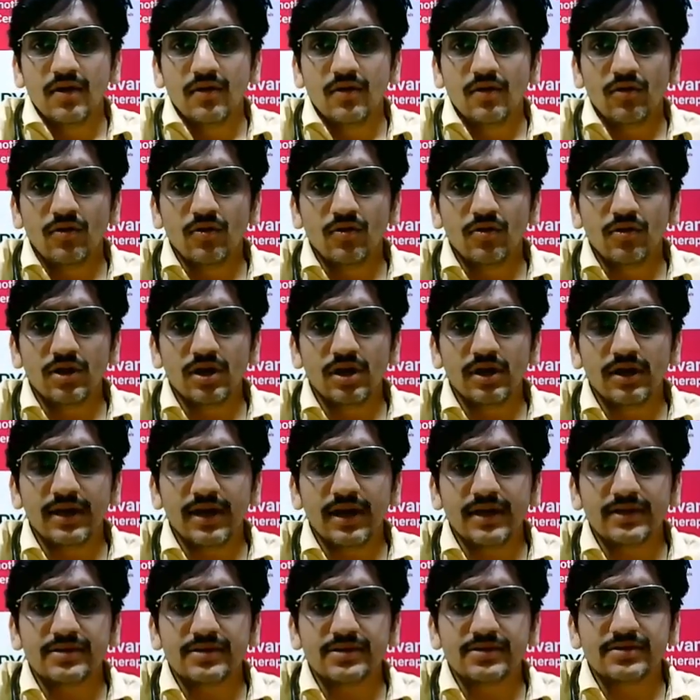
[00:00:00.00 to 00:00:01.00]
Oral
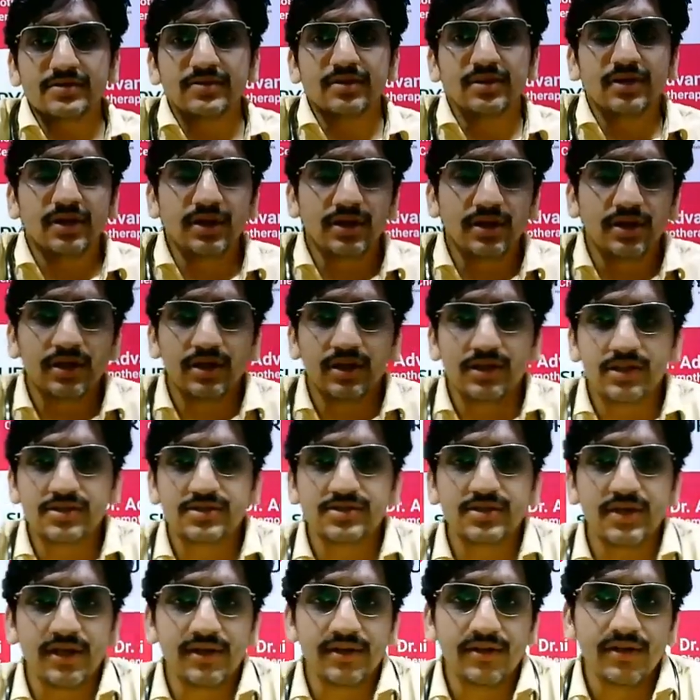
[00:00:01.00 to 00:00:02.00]
cancer screening is
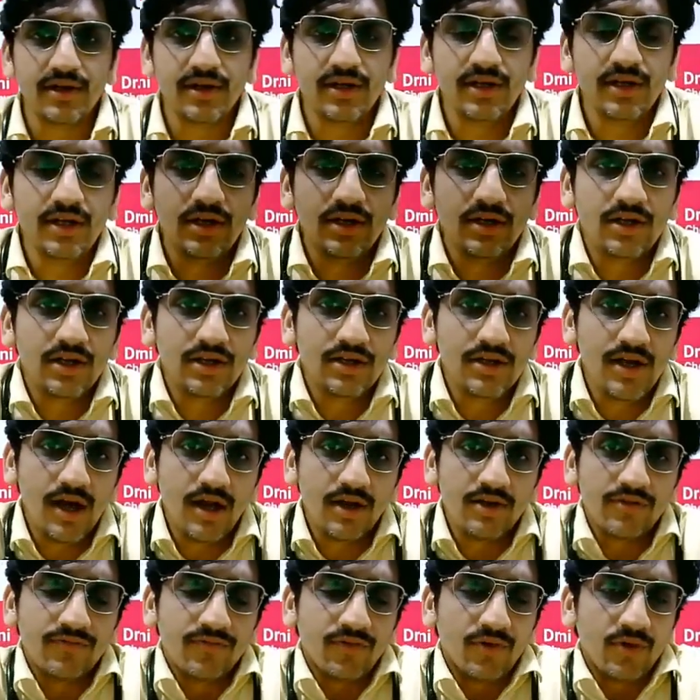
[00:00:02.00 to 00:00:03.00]
generally
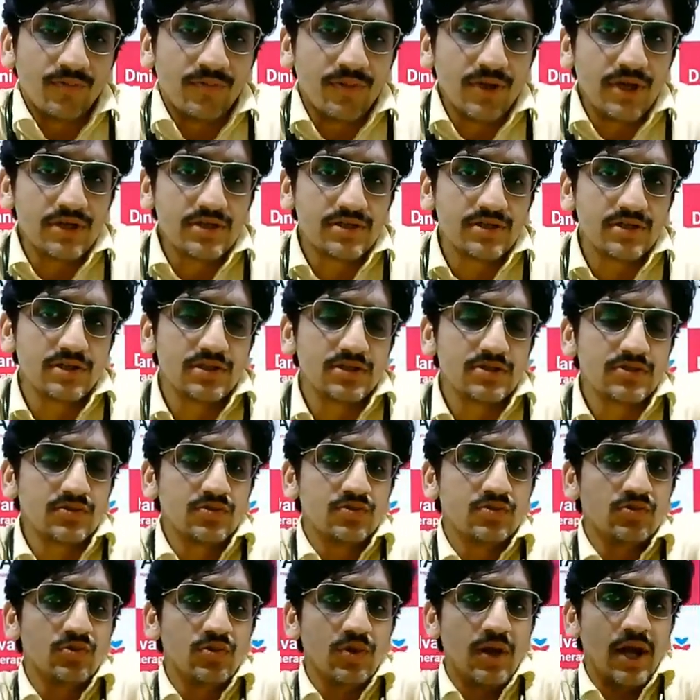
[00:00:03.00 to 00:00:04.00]
done for patients
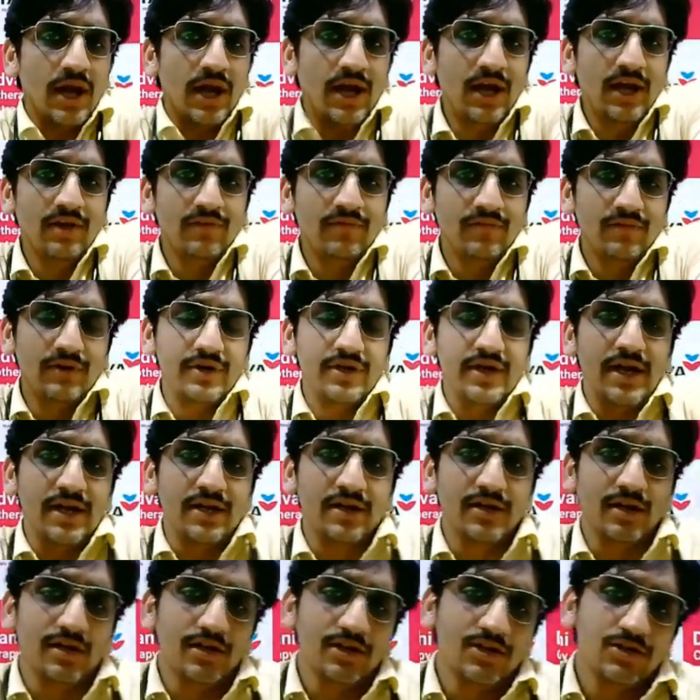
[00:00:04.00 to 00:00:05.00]
who have
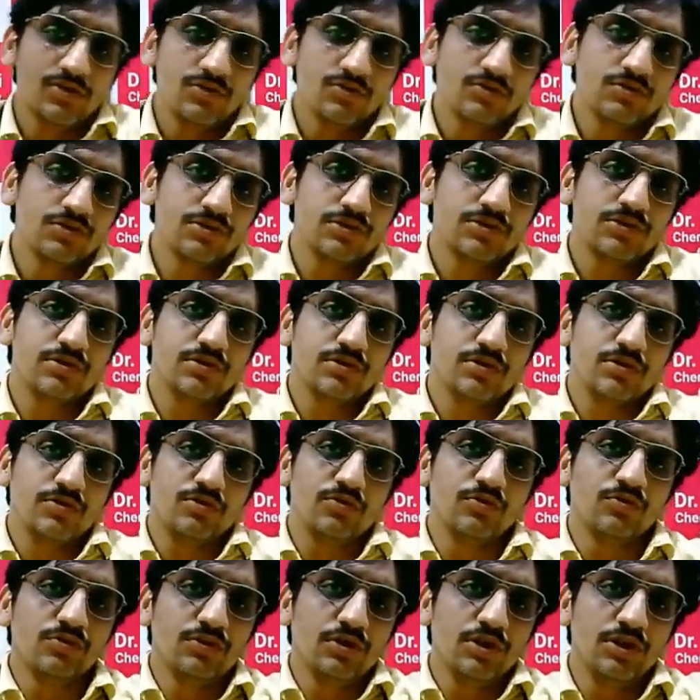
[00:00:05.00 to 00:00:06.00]
dental issues,
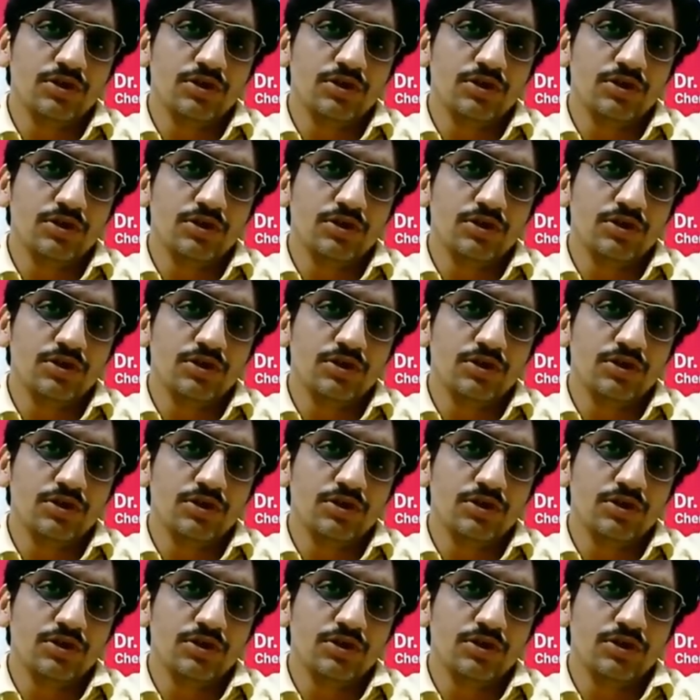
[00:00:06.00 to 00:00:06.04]
tooth